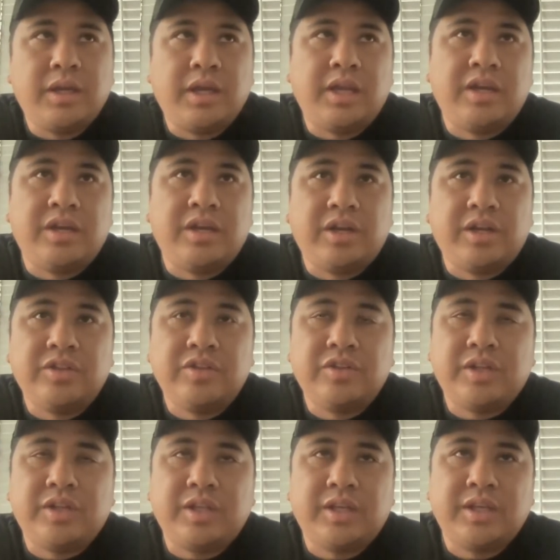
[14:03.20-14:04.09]
And another
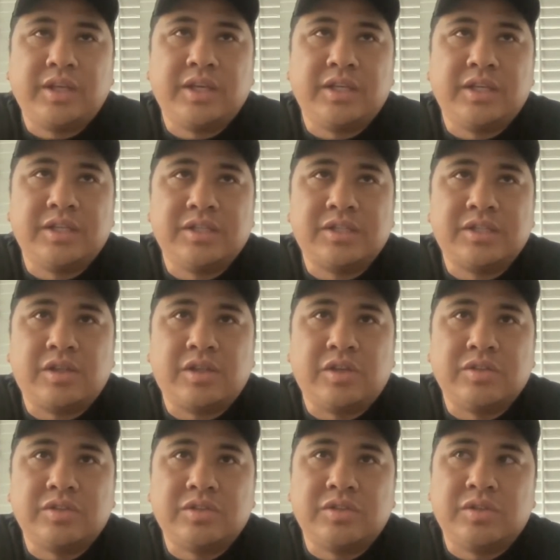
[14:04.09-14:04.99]
thing is
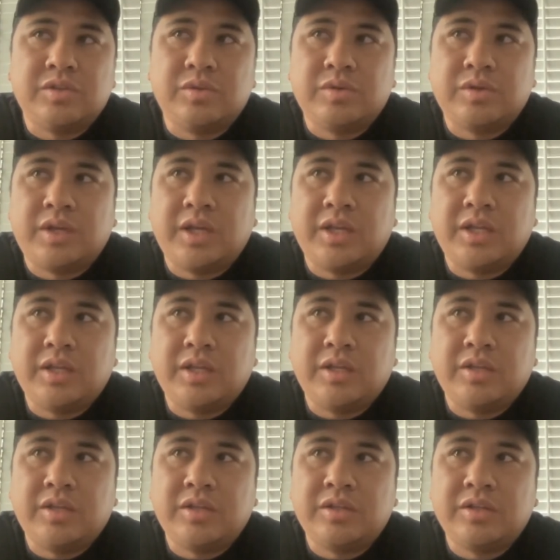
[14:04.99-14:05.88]
also
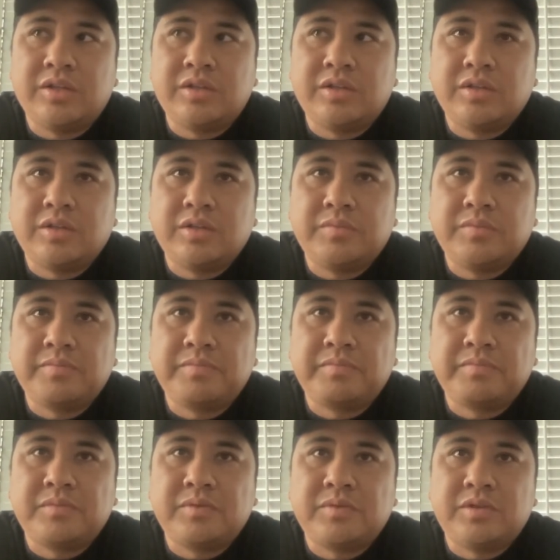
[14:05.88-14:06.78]
getting
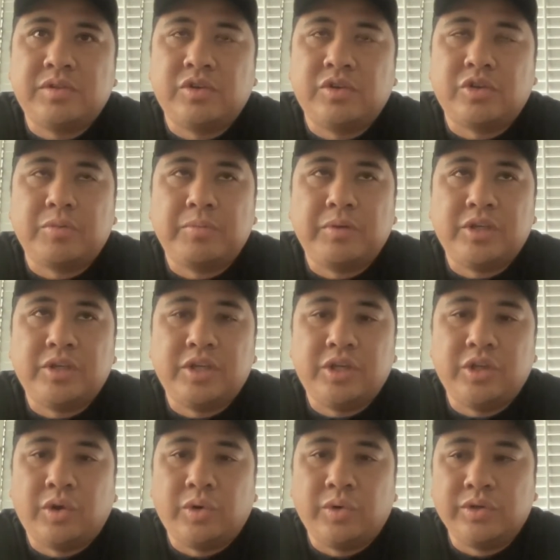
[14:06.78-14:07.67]
your
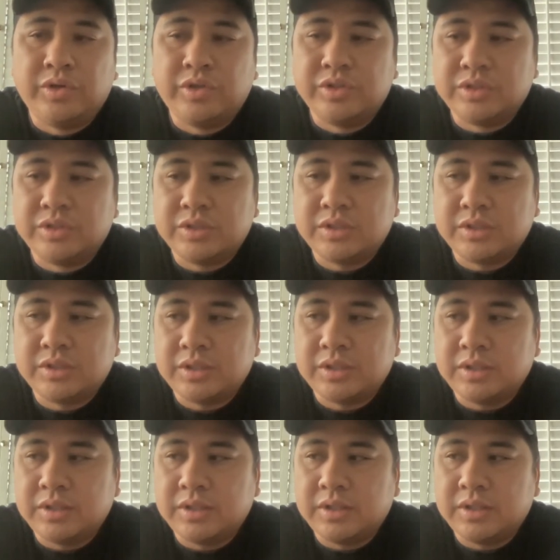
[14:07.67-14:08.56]
community holders
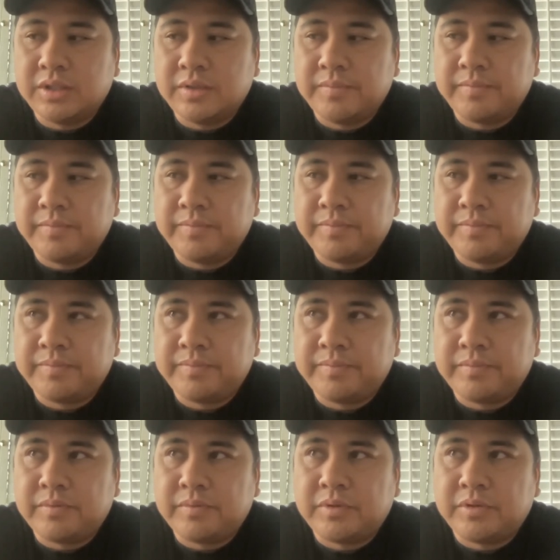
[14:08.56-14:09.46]

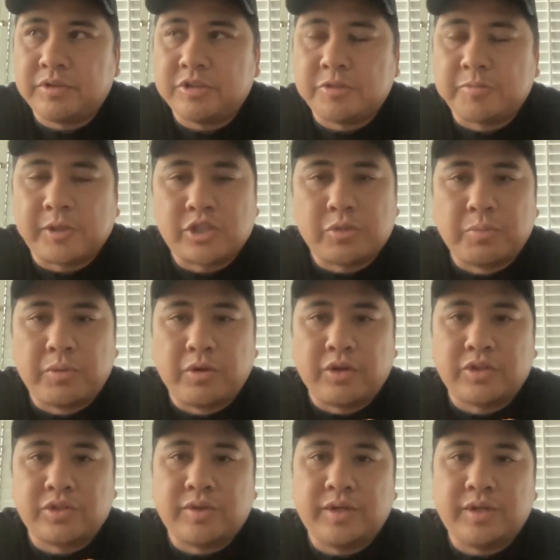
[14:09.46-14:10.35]
special
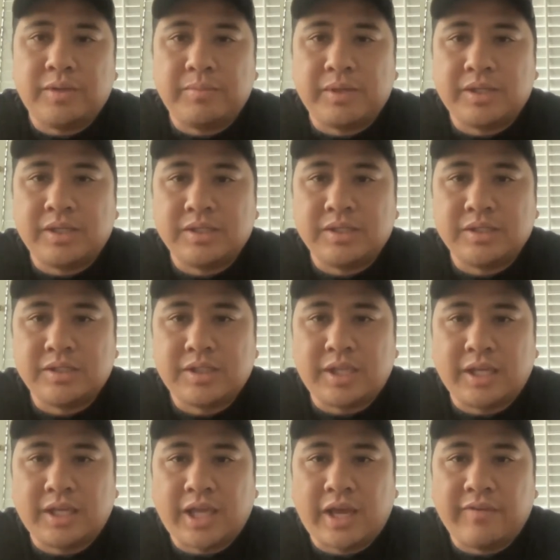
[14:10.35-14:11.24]
perk, right? Because it's
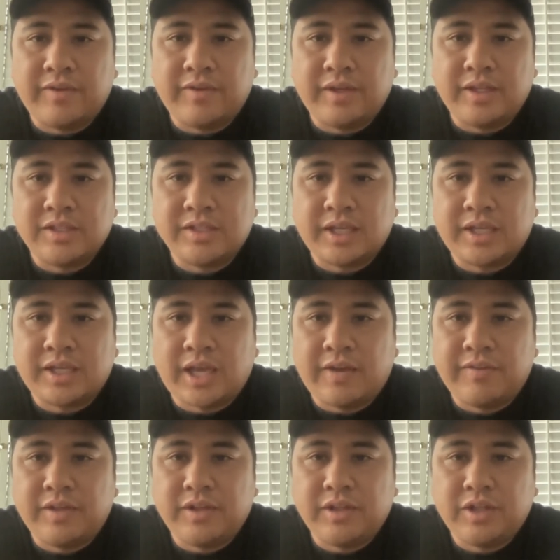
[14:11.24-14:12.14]
like having it's like
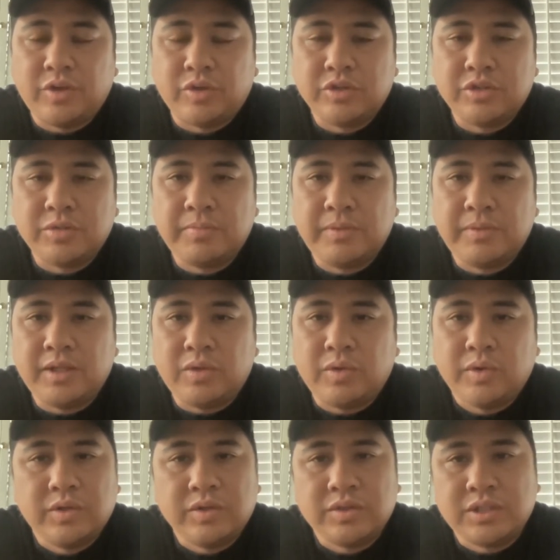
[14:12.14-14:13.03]
having the ultimate
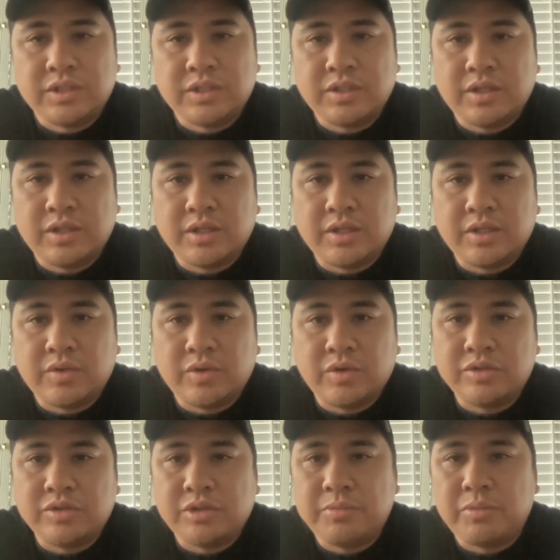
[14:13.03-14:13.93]
loyalty uh,
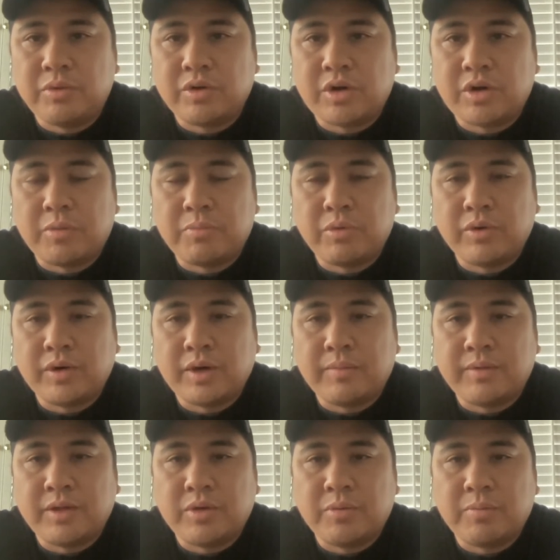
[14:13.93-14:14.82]
loyalty pro card
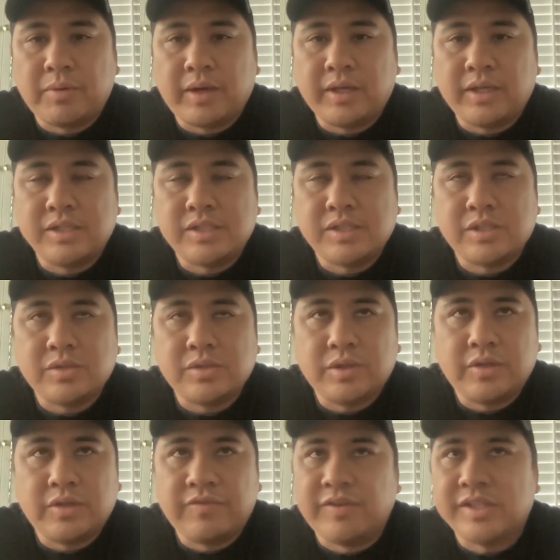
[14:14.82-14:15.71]
program that you're buying into
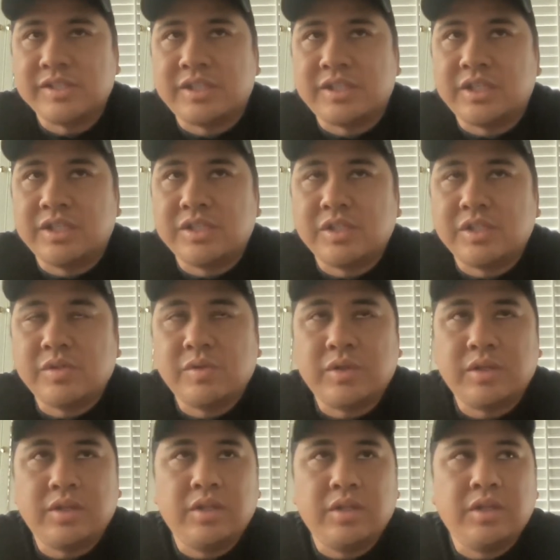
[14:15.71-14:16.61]
and investing into,
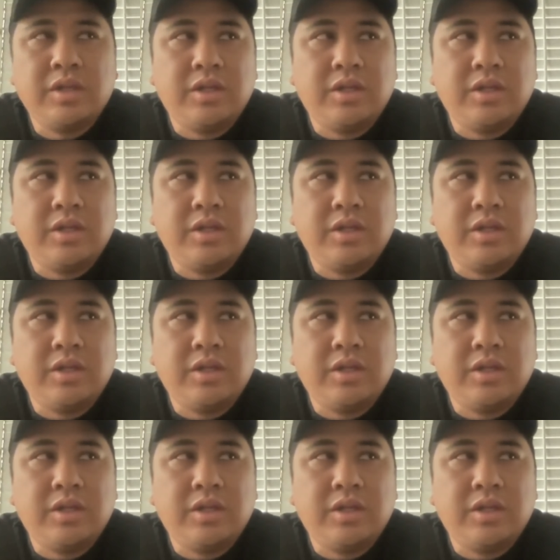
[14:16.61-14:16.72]
and